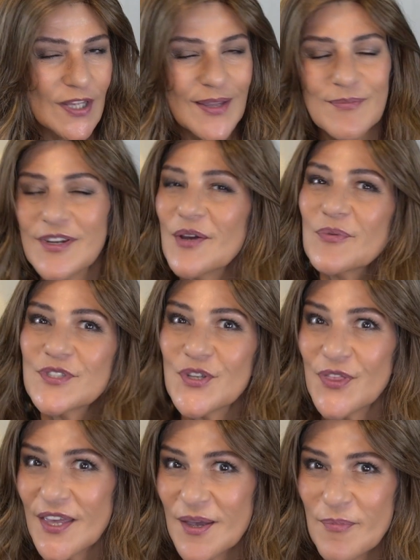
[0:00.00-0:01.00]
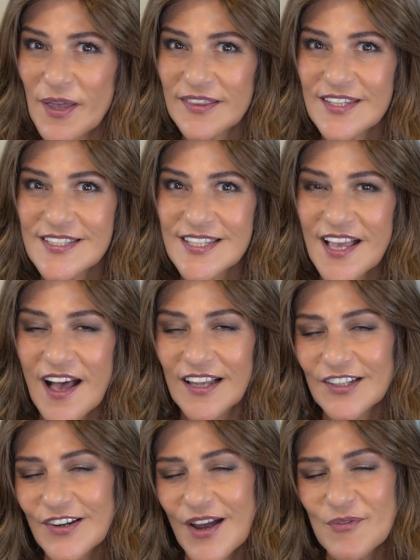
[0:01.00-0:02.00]
Let me know what you think about this
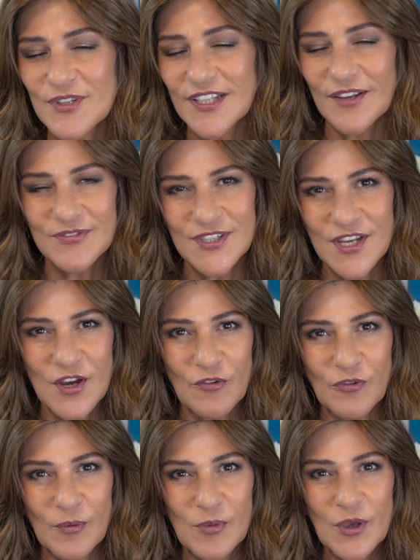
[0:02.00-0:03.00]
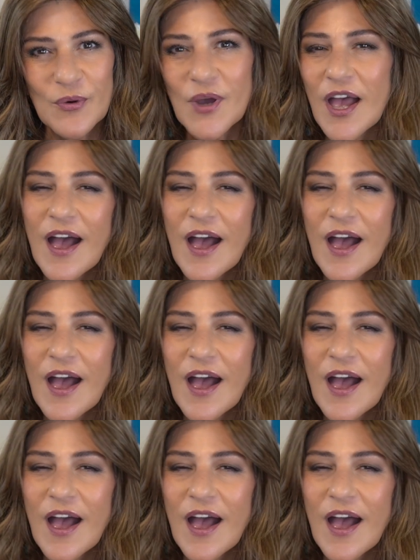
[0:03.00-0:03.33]
color. I would love to hear from you.